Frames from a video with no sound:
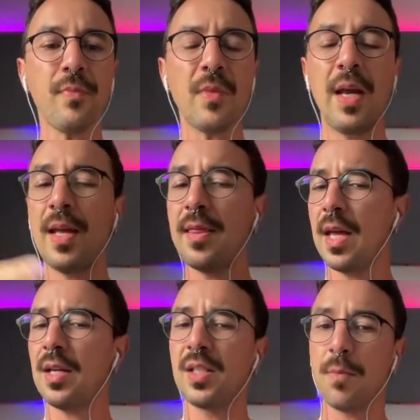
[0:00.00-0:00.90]
And
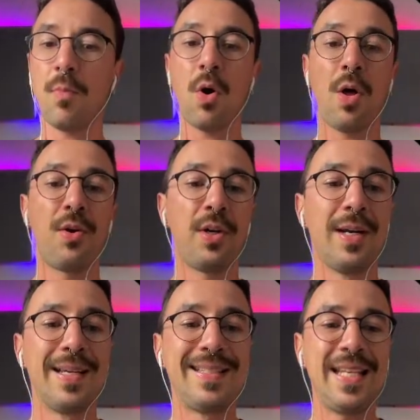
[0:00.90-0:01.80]
then some other
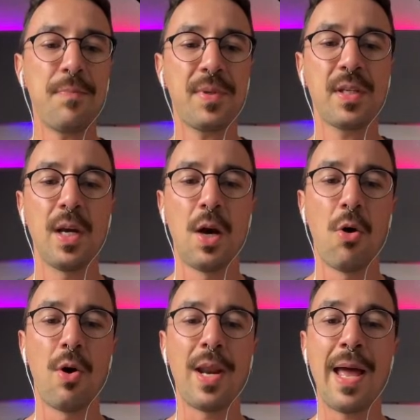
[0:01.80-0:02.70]
tips
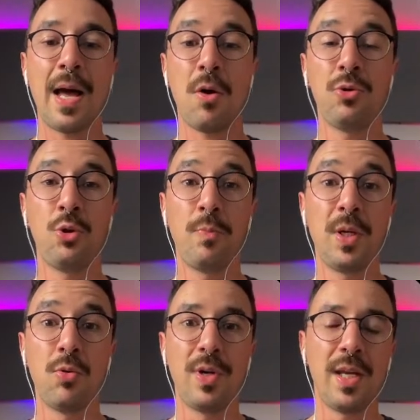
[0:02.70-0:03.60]
on how to
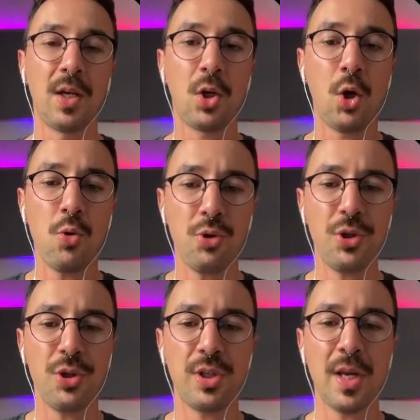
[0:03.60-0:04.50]
build
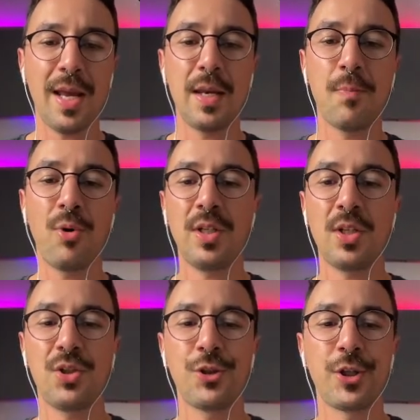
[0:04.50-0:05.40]
enclosures and printed
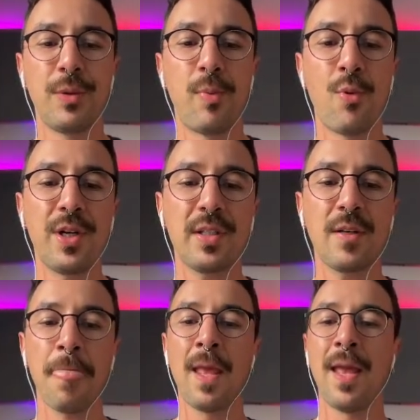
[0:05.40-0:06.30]
circuit boards,
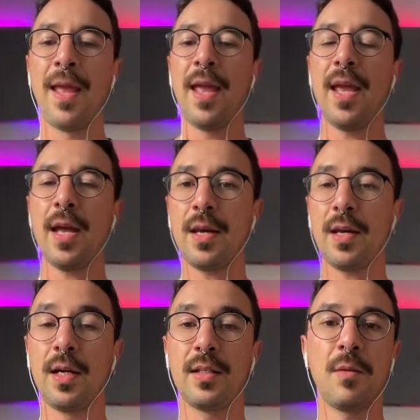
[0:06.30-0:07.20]
and
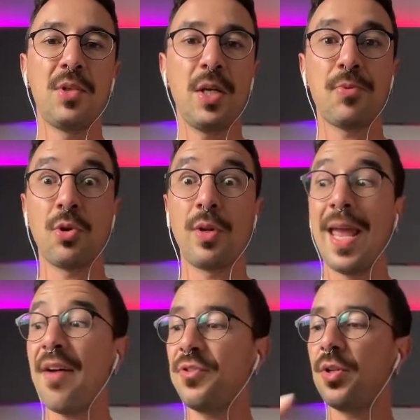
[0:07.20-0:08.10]
some tips on,
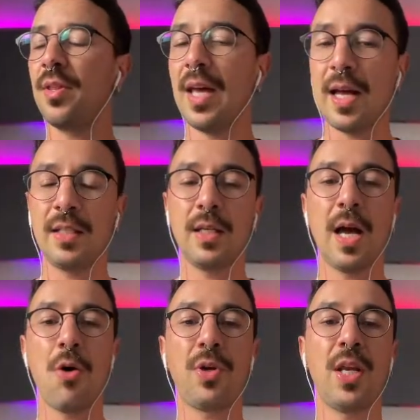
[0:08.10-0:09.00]
after that,
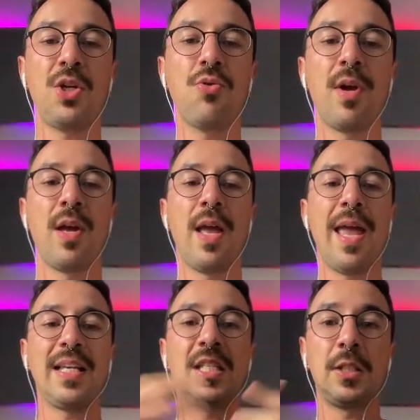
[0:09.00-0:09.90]
how can you
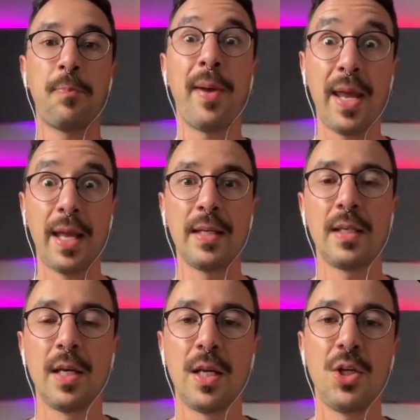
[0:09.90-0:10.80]
expand
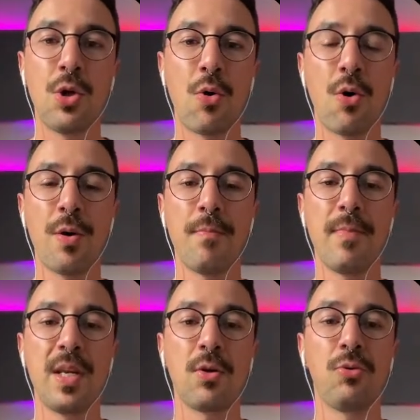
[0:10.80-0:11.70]
your
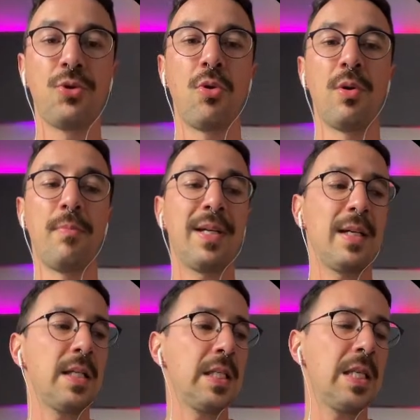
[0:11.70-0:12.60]
MIDI controller,
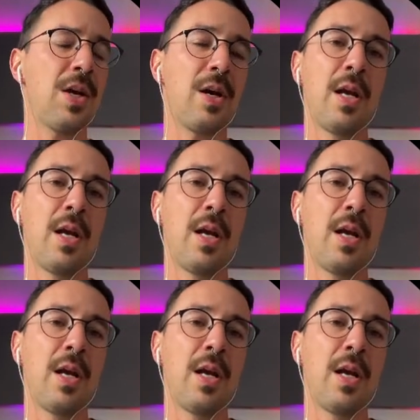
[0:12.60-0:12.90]
because there are